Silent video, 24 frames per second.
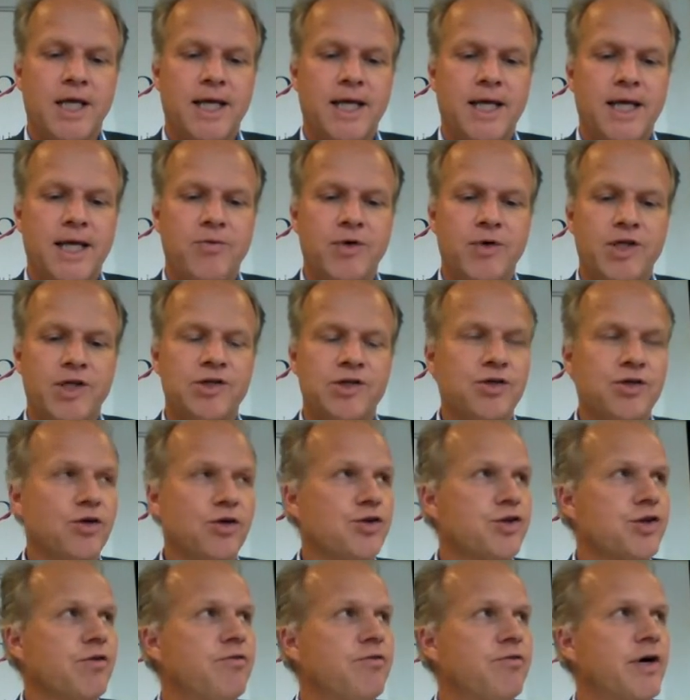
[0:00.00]
which is
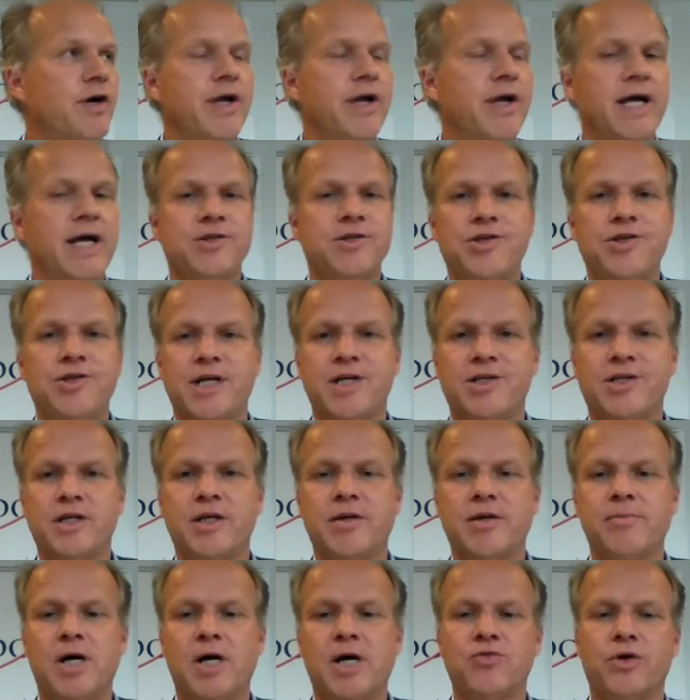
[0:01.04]
also very
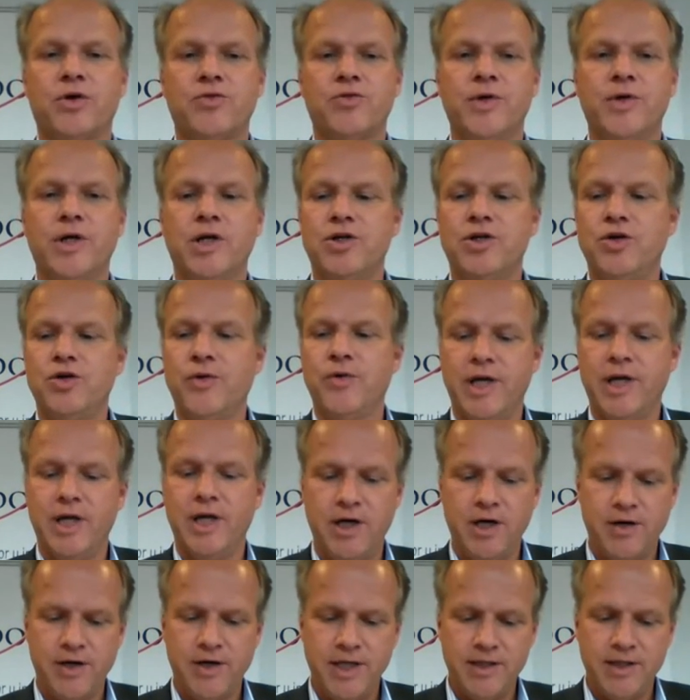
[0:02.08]
enthusiastic about what we are doing
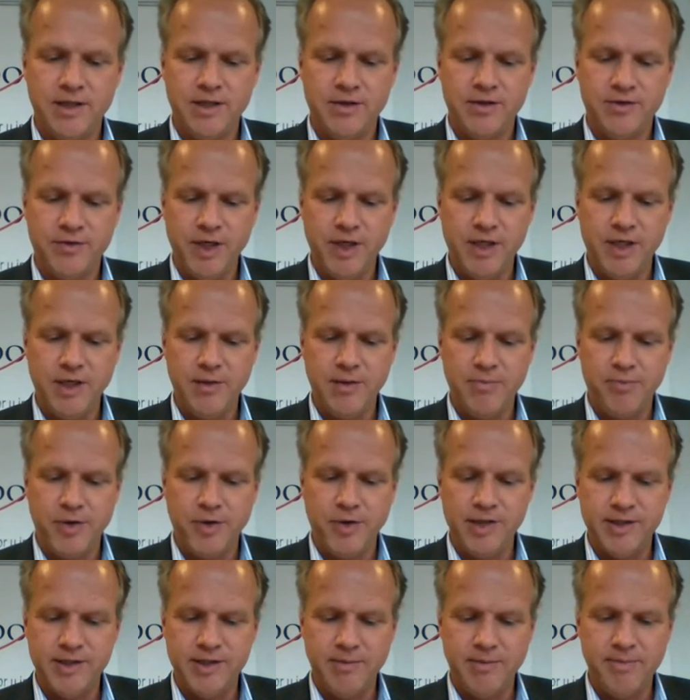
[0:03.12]
here in the 3D
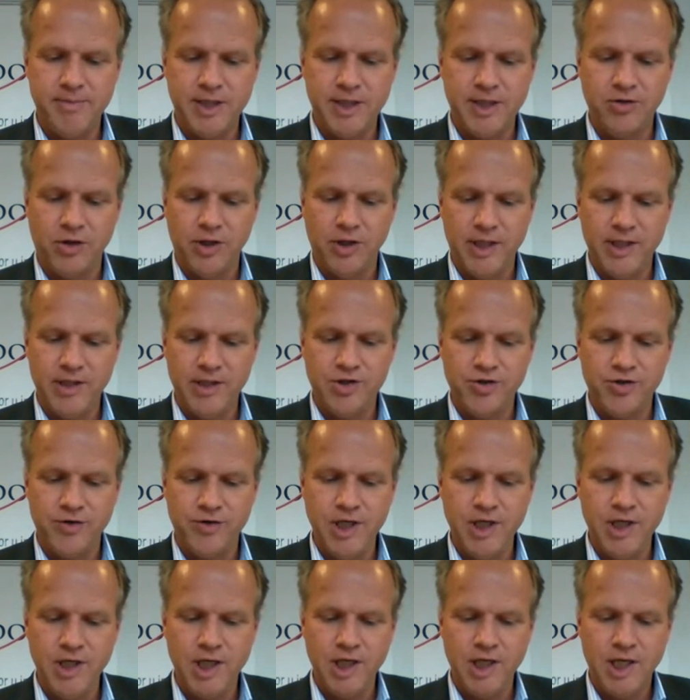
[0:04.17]
printing metal
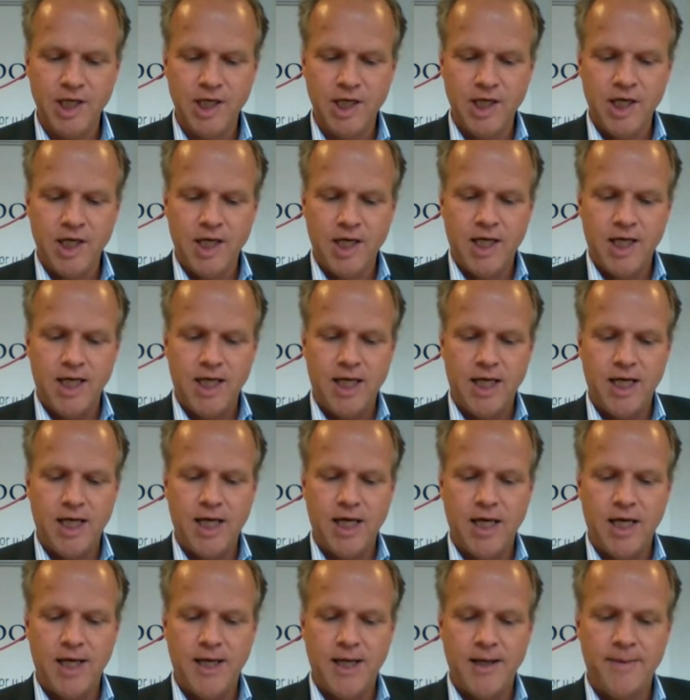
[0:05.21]
industry.
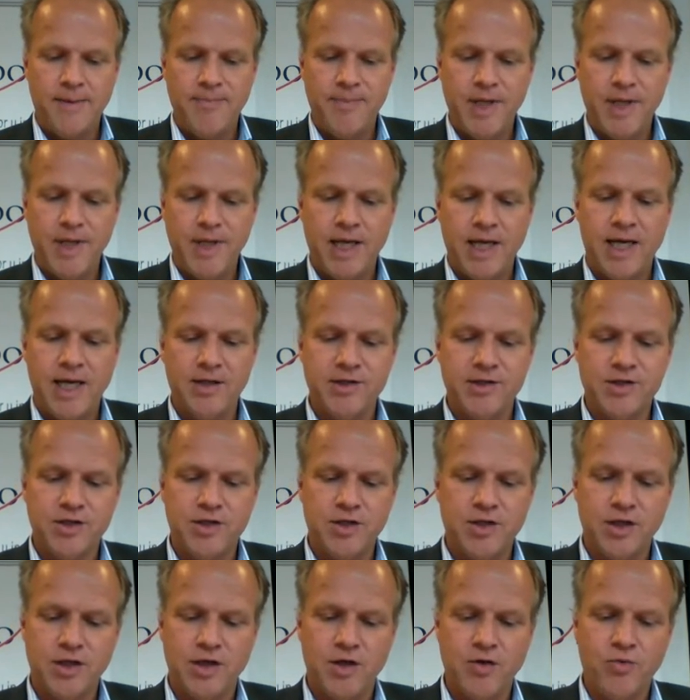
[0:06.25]
And
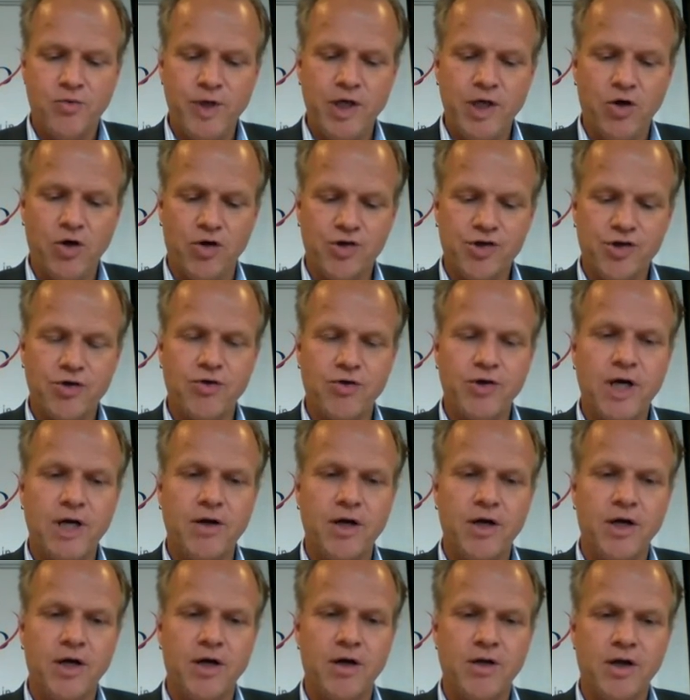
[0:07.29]
we also,
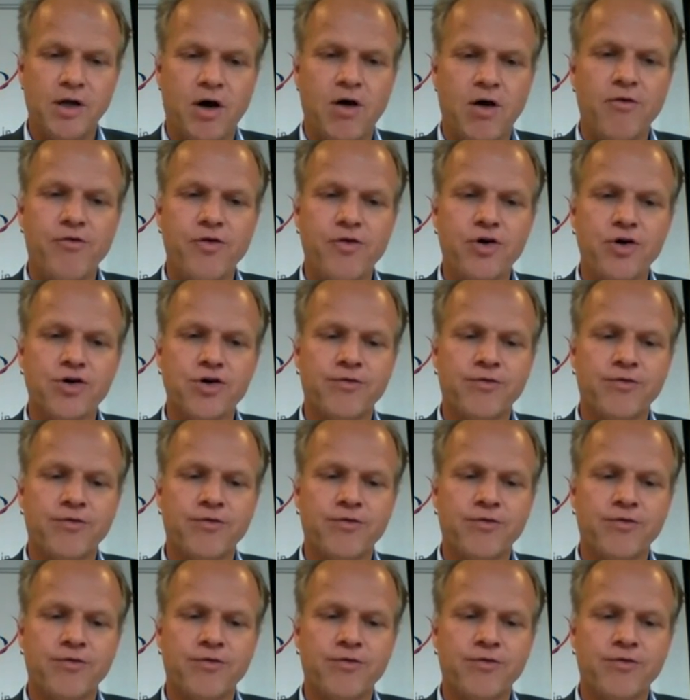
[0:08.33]
our first